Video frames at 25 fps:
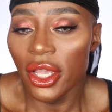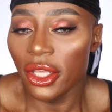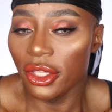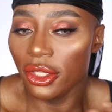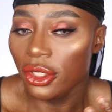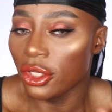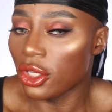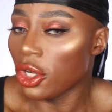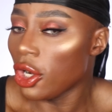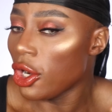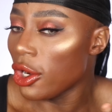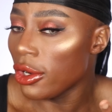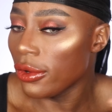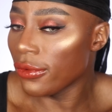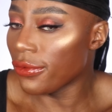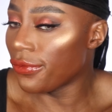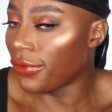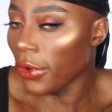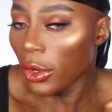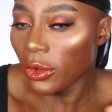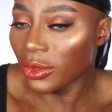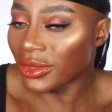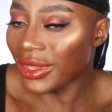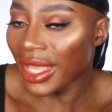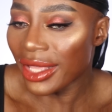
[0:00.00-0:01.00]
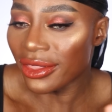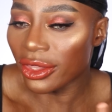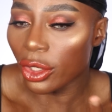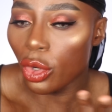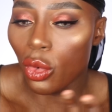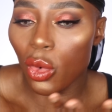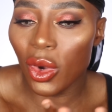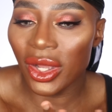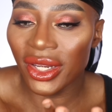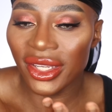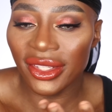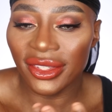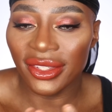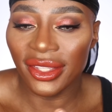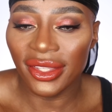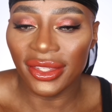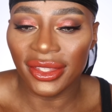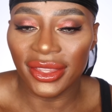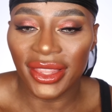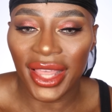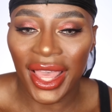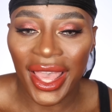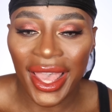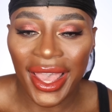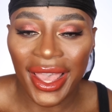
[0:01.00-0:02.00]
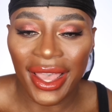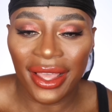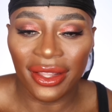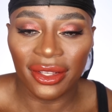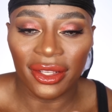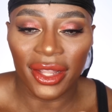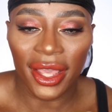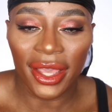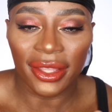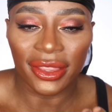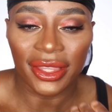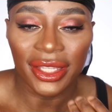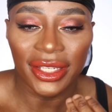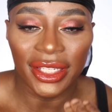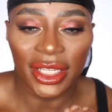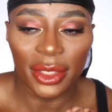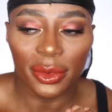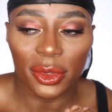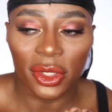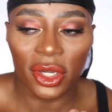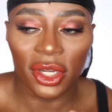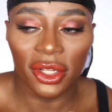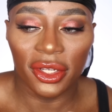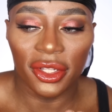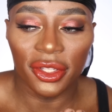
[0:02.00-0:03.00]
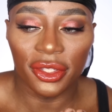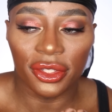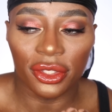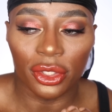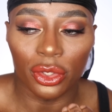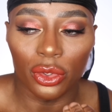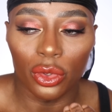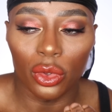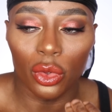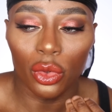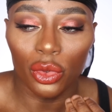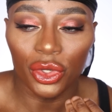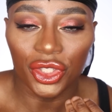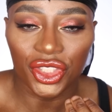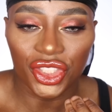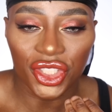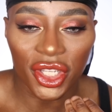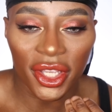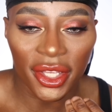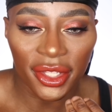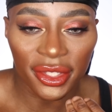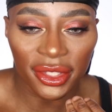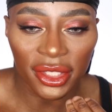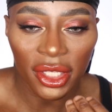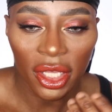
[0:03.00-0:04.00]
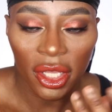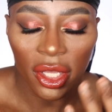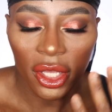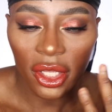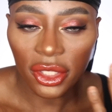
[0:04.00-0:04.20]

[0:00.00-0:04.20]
You can't fault that. The quality is there. Like, the lip colour's gorgeous.